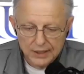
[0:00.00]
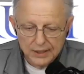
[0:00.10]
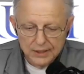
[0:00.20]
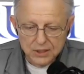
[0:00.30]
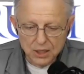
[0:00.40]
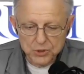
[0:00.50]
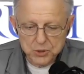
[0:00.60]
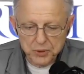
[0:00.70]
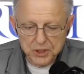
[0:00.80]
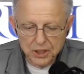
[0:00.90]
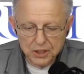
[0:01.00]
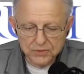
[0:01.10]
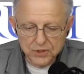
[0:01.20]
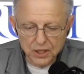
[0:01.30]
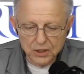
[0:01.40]
Thomas McKean of
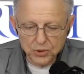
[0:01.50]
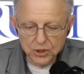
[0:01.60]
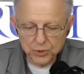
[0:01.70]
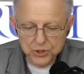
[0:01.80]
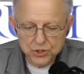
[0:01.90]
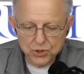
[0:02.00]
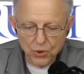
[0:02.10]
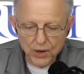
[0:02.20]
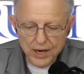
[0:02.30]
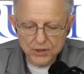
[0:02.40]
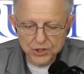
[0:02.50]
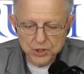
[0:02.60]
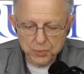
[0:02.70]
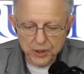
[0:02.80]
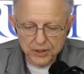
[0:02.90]
Delaware was so harassed
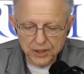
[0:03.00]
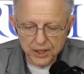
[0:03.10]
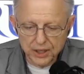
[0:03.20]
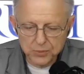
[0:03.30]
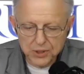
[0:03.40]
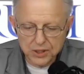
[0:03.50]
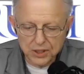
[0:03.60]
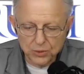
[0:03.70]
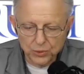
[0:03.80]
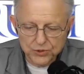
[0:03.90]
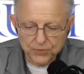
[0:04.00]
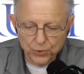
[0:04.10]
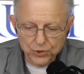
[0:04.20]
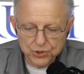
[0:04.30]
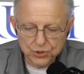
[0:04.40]
by the enemy that he was
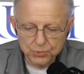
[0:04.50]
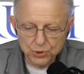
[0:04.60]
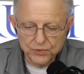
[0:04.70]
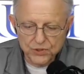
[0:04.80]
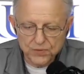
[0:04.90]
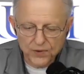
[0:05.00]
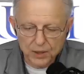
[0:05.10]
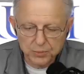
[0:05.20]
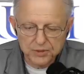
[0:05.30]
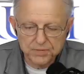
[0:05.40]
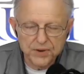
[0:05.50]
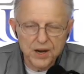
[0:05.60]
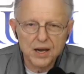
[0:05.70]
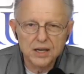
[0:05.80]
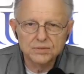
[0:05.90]
forced to move his family
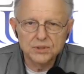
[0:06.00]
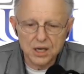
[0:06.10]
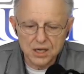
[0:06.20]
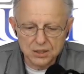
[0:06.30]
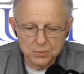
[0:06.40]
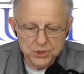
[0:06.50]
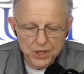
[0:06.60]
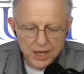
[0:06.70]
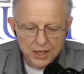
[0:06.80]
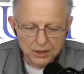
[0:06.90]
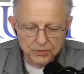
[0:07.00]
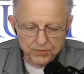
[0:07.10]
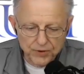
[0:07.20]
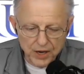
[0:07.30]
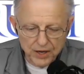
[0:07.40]
five times in
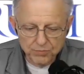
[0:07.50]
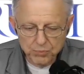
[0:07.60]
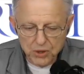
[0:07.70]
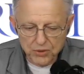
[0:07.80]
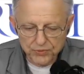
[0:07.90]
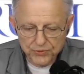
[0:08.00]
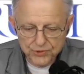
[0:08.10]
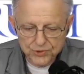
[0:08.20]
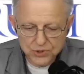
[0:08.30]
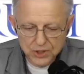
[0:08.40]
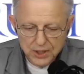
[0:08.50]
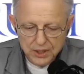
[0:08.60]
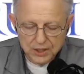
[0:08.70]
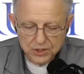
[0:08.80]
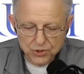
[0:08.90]
five months.
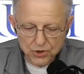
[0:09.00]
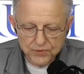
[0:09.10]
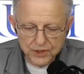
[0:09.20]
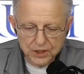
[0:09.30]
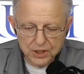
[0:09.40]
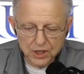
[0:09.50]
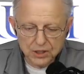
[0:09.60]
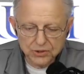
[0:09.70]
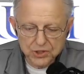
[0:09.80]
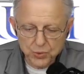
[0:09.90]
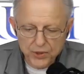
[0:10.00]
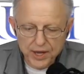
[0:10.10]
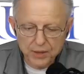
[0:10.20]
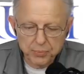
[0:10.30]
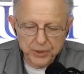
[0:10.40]
He served in Congress
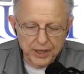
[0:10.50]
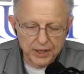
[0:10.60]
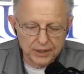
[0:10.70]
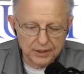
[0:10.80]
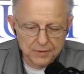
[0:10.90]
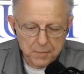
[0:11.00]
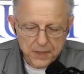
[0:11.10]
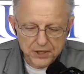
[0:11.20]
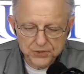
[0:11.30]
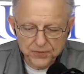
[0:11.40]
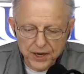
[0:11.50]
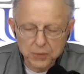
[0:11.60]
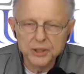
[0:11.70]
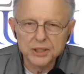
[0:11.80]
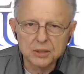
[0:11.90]
without pay, his
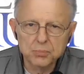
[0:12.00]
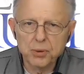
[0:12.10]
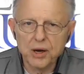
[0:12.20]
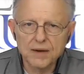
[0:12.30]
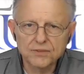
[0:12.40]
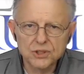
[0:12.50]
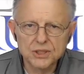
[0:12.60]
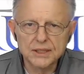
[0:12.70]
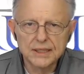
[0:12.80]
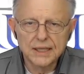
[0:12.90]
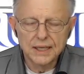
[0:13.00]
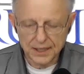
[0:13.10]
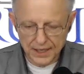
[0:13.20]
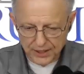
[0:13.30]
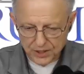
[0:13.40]
family in poverty
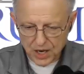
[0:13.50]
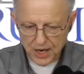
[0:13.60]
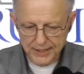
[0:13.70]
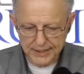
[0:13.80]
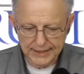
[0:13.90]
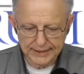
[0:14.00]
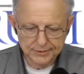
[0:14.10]
and hiding.